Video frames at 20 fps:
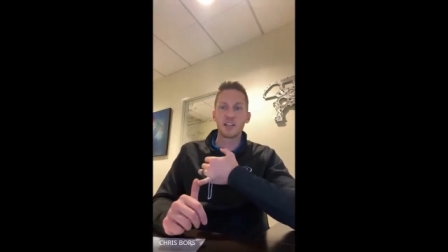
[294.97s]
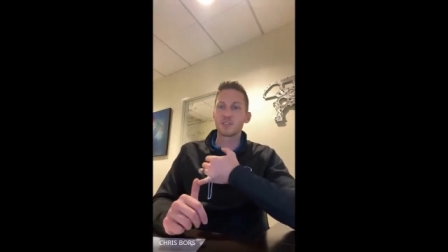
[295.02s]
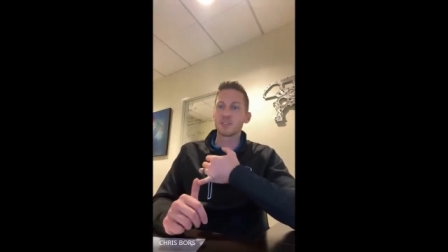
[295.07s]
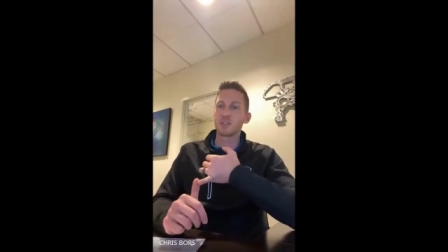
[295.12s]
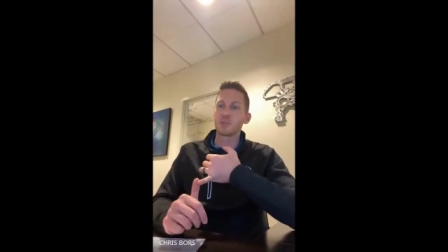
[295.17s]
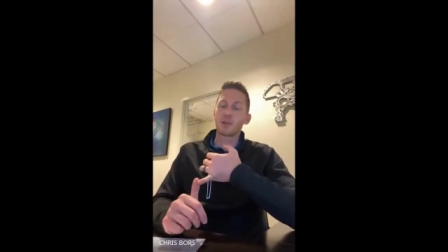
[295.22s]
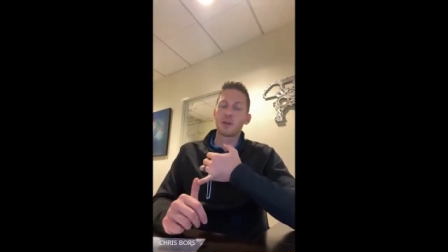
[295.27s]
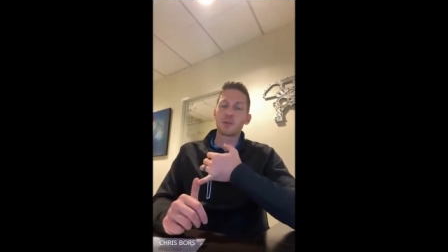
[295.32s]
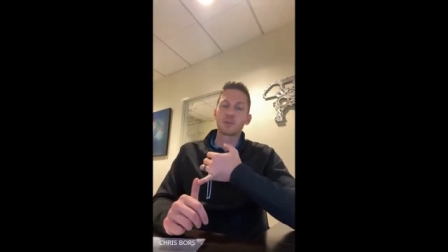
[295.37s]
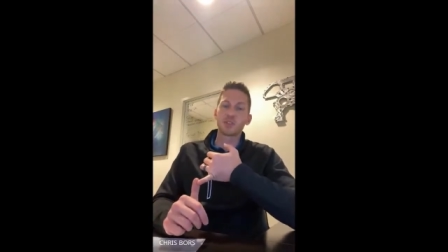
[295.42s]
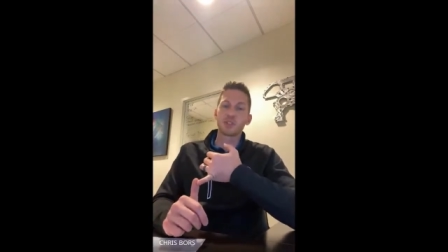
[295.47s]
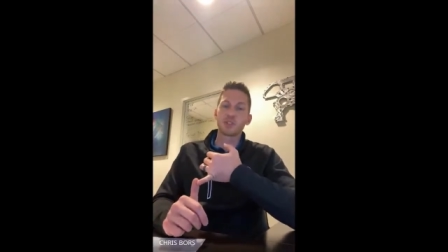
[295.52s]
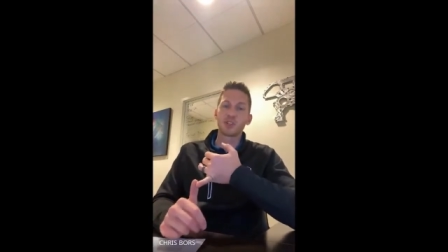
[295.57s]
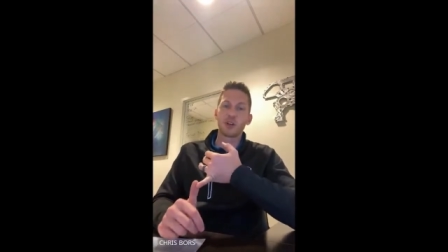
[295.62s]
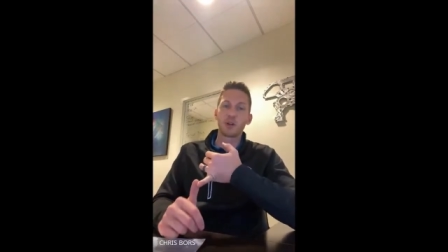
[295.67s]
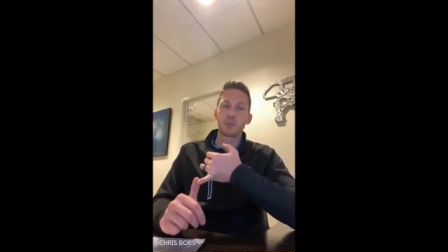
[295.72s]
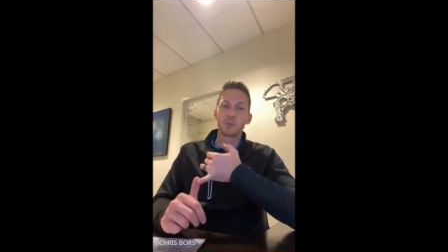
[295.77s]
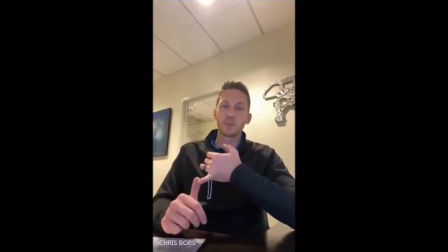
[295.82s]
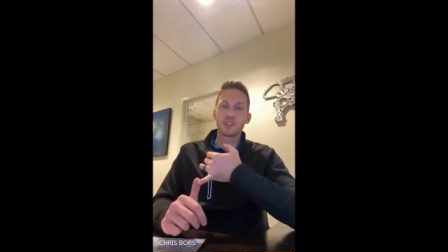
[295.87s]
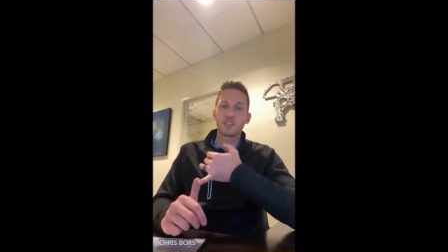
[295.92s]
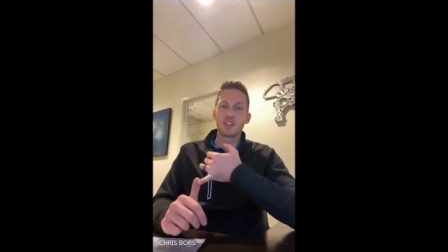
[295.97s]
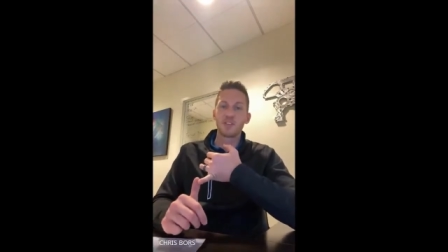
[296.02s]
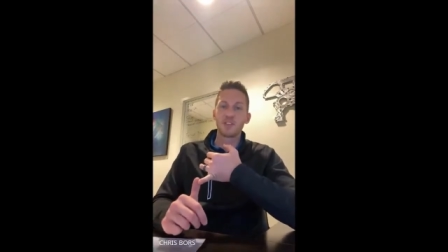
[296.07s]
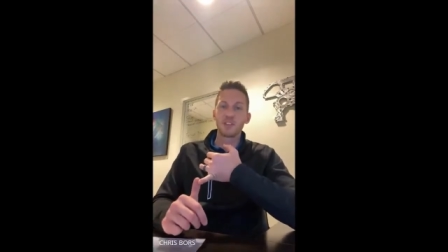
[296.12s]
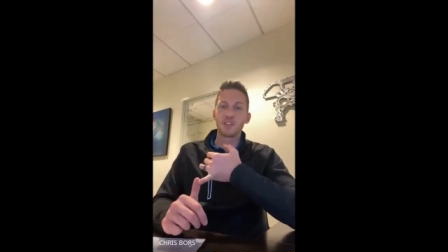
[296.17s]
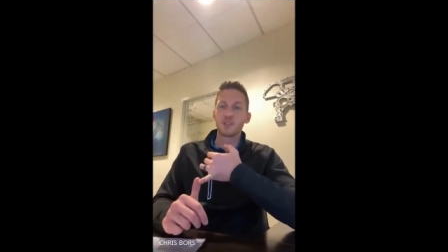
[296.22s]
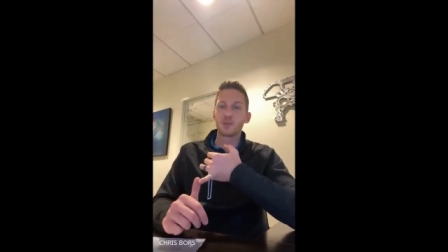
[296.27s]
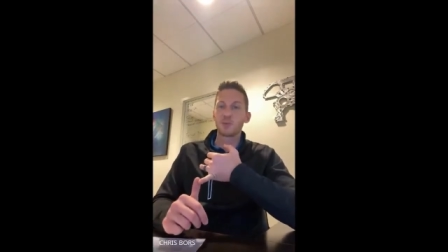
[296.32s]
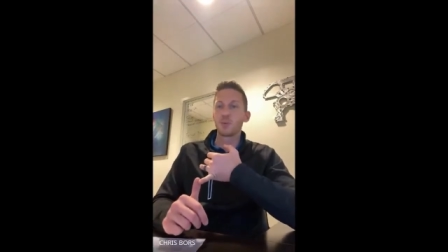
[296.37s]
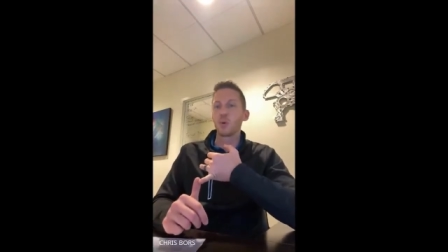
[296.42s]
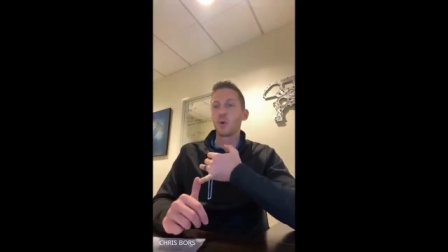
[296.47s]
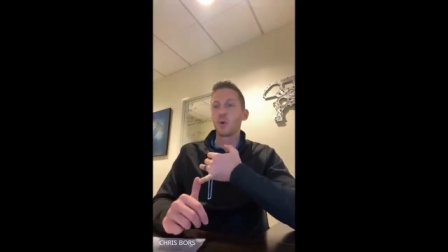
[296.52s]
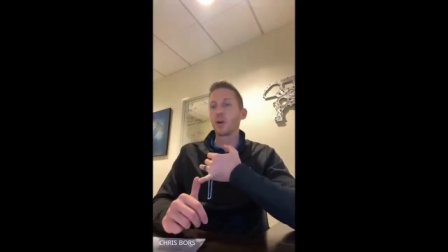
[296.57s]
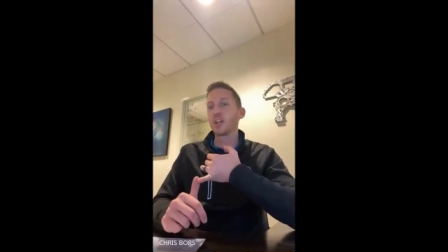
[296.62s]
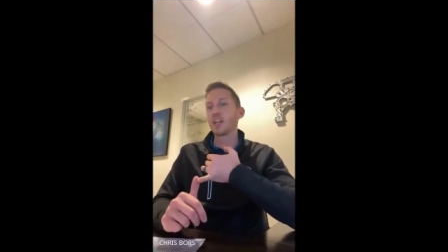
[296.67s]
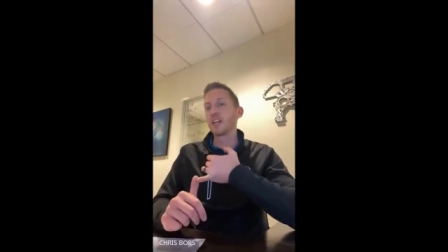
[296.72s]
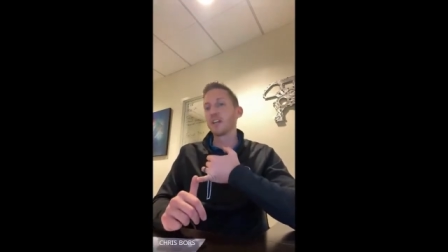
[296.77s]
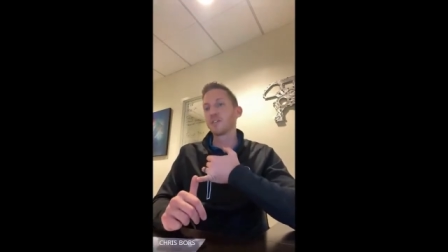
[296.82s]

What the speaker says: Sometimes I'll show up at 7:20.